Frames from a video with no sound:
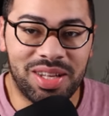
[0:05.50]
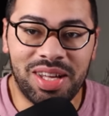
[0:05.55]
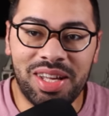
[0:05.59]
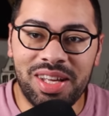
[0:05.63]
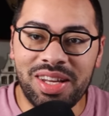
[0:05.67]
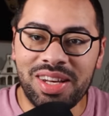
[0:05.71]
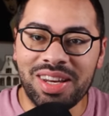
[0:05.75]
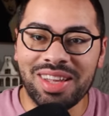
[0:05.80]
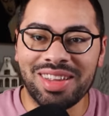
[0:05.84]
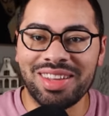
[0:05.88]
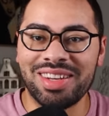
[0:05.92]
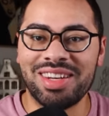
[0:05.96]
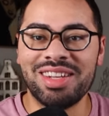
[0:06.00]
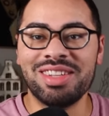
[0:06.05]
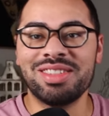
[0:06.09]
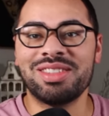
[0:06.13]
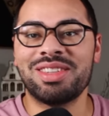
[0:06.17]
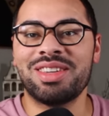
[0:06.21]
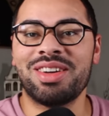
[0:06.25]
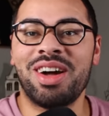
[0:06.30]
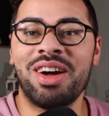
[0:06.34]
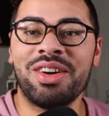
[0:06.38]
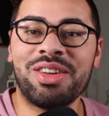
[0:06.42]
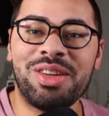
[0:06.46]
Okay, now that
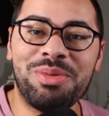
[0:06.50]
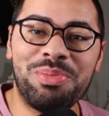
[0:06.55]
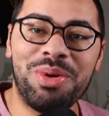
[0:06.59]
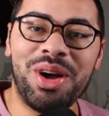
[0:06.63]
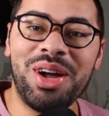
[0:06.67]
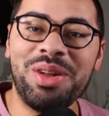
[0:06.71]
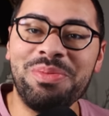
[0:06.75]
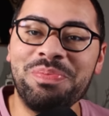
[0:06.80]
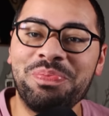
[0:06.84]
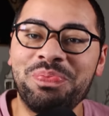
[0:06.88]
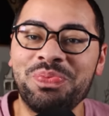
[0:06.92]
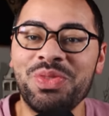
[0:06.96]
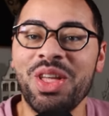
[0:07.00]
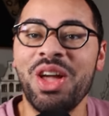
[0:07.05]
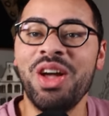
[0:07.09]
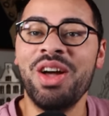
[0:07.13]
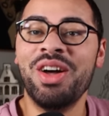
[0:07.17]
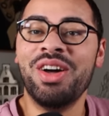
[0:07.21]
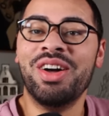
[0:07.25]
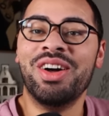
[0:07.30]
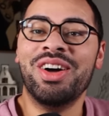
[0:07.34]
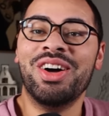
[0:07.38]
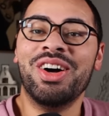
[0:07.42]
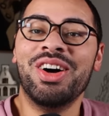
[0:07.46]
he's occupied.
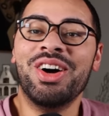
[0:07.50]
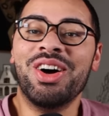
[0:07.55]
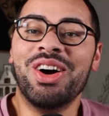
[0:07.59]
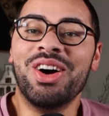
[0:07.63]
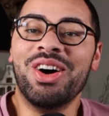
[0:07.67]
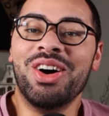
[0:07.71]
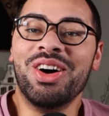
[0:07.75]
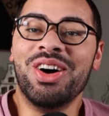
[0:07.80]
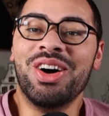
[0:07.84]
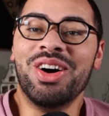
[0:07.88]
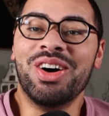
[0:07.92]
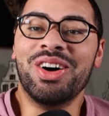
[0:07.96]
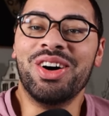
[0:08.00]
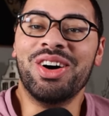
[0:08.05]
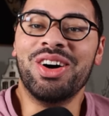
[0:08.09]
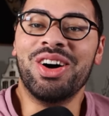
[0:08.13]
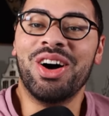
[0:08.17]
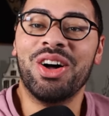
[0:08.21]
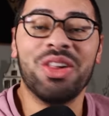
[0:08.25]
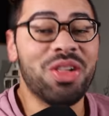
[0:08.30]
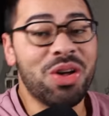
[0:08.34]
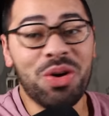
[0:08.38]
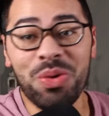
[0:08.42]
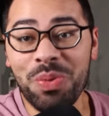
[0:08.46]

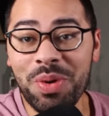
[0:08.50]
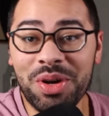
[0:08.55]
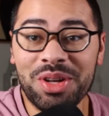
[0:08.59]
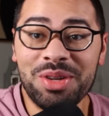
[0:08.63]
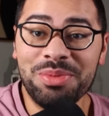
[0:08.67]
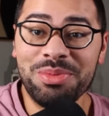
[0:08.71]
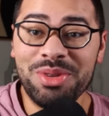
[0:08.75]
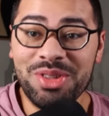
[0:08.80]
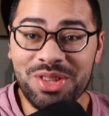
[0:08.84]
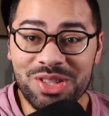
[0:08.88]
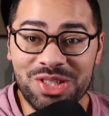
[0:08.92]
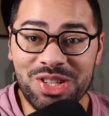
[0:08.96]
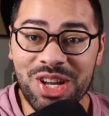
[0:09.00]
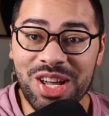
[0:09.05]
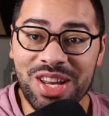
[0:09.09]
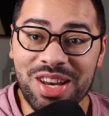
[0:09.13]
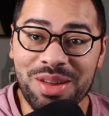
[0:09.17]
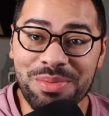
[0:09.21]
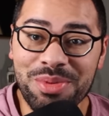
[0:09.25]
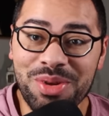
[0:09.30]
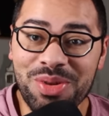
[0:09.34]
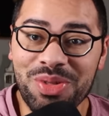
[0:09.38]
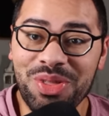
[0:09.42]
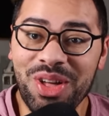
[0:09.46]
Hello, welcome to the
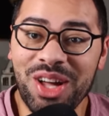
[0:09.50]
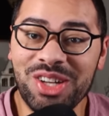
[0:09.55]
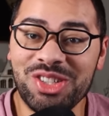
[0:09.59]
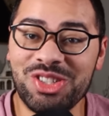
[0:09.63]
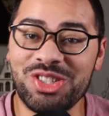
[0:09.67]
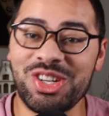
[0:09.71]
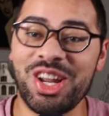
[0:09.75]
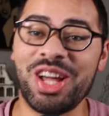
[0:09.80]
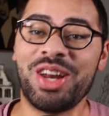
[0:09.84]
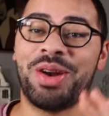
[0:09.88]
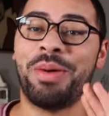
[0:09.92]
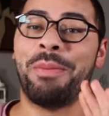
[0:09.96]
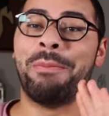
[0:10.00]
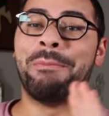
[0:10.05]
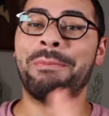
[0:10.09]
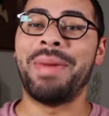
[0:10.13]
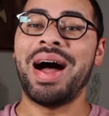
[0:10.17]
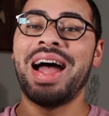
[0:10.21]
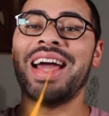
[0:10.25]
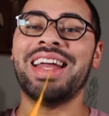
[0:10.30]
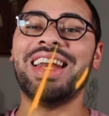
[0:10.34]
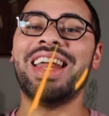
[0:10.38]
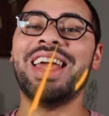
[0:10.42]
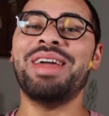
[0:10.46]
JW Thoughts channel.
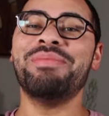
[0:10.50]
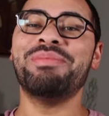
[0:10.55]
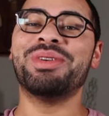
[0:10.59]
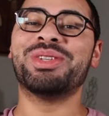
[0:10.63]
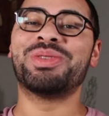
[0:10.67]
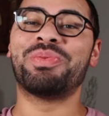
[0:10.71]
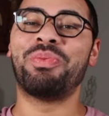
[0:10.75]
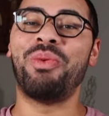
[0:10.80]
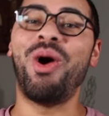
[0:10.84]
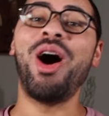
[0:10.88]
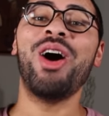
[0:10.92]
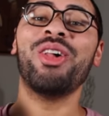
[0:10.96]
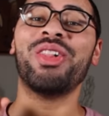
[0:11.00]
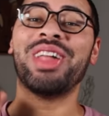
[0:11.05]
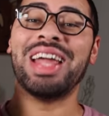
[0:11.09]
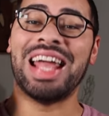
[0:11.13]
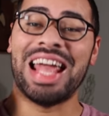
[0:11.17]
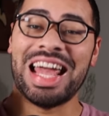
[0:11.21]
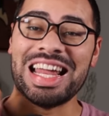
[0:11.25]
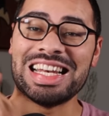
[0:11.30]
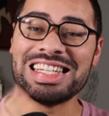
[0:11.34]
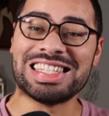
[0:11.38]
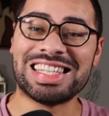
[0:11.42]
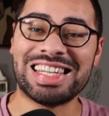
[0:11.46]
My name is
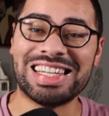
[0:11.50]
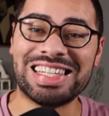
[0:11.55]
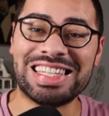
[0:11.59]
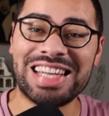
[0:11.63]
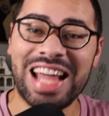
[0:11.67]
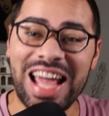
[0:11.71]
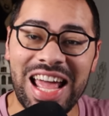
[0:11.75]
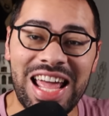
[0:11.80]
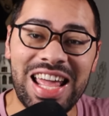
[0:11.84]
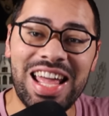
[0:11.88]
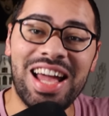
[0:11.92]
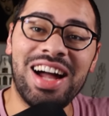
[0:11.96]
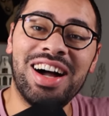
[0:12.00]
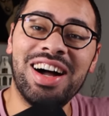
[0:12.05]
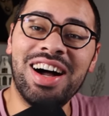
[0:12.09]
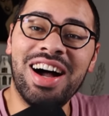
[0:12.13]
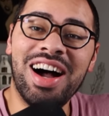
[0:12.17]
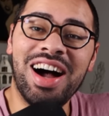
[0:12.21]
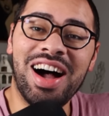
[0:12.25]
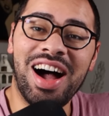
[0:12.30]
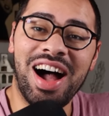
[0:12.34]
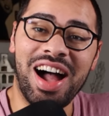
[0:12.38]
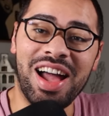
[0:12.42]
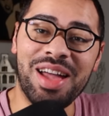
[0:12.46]
Wally, and today
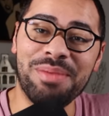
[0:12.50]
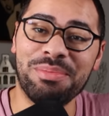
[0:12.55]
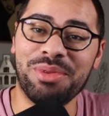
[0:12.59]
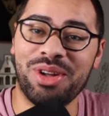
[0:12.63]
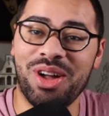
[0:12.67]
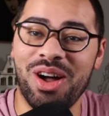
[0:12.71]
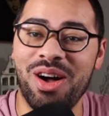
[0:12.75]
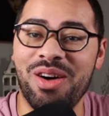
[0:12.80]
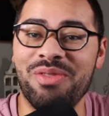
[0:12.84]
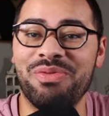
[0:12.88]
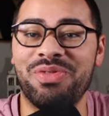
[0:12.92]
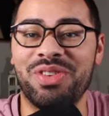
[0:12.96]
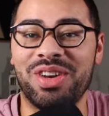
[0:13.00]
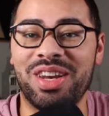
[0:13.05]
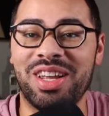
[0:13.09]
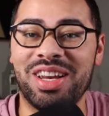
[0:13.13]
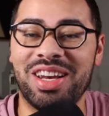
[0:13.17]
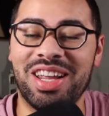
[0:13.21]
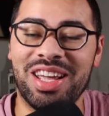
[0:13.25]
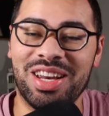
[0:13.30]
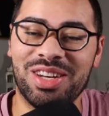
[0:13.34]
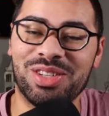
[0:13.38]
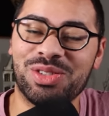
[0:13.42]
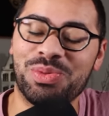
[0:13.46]
I am
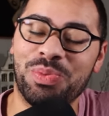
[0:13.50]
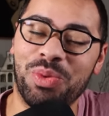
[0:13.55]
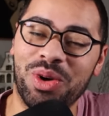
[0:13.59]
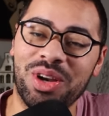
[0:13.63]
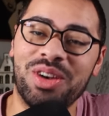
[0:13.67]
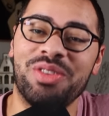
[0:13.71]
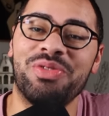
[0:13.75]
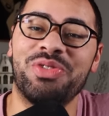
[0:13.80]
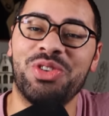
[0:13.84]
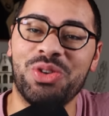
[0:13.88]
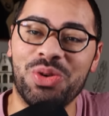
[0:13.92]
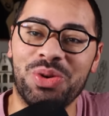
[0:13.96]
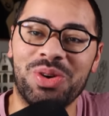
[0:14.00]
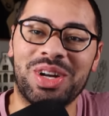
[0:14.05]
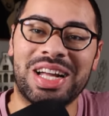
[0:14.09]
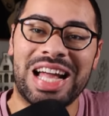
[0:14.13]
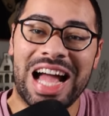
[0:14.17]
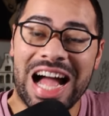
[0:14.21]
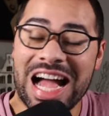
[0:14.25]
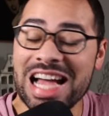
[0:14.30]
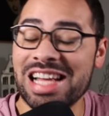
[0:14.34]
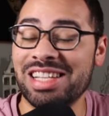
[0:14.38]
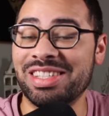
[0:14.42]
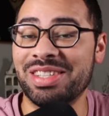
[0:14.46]
confident it is one of your
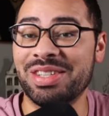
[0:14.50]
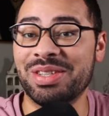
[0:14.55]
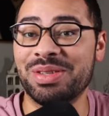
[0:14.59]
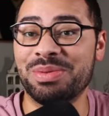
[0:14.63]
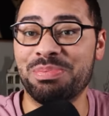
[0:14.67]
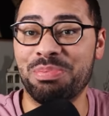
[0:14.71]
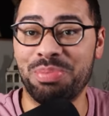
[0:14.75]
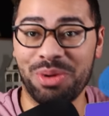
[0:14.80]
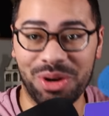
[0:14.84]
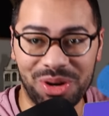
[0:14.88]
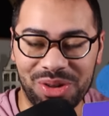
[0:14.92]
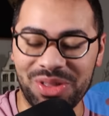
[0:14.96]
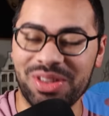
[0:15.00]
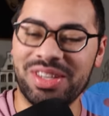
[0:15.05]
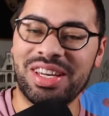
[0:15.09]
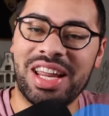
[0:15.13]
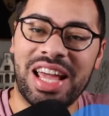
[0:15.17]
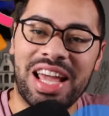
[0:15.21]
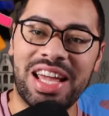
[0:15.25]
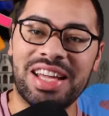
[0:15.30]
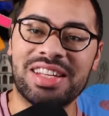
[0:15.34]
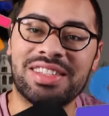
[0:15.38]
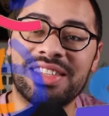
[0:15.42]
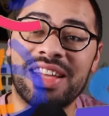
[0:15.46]
guys'
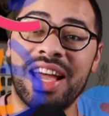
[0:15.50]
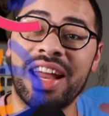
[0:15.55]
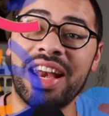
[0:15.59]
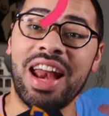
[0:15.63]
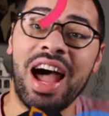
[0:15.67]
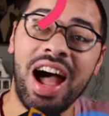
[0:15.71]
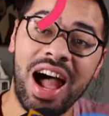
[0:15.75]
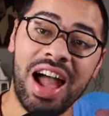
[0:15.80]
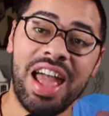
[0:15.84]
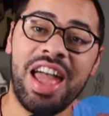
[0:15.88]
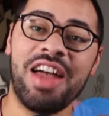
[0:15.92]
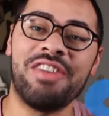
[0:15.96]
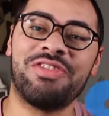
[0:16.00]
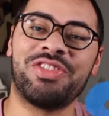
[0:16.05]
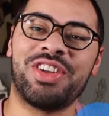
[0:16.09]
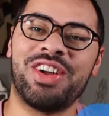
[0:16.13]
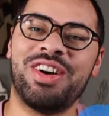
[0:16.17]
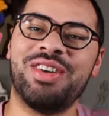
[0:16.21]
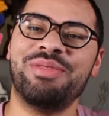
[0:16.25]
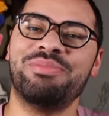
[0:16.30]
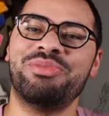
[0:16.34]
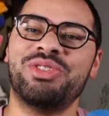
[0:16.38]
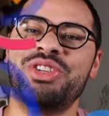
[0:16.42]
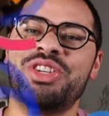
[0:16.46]
birthdays, and I have
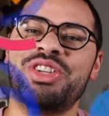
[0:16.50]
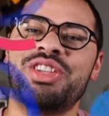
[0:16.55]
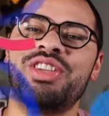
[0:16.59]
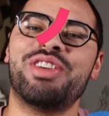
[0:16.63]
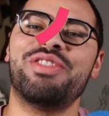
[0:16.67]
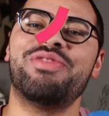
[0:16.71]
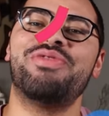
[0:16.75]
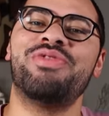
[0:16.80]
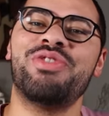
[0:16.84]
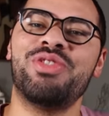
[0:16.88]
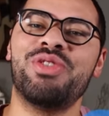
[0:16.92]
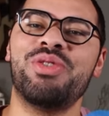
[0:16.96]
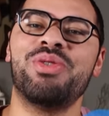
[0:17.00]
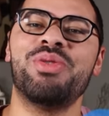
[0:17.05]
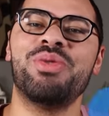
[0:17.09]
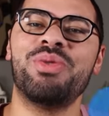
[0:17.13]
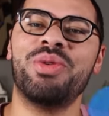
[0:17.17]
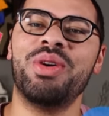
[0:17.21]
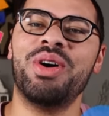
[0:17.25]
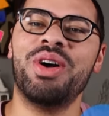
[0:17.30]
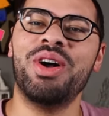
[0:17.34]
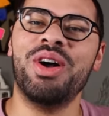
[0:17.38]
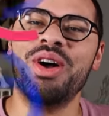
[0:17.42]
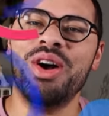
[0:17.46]
come to give
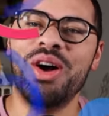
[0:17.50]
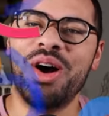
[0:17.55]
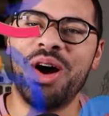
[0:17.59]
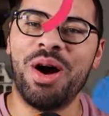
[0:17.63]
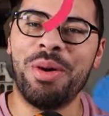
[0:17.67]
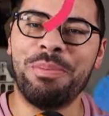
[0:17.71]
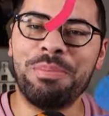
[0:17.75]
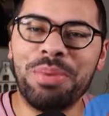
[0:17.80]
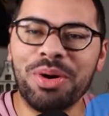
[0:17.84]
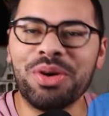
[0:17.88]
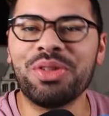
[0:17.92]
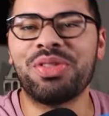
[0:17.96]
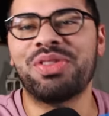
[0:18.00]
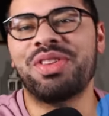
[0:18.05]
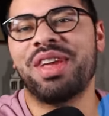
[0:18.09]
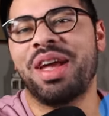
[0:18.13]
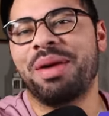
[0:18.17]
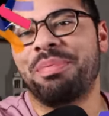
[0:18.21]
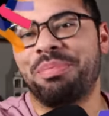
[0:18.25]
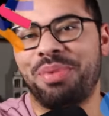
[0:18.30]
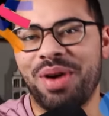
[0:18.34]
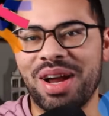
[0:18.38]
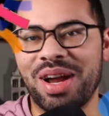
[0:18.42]
you a birthday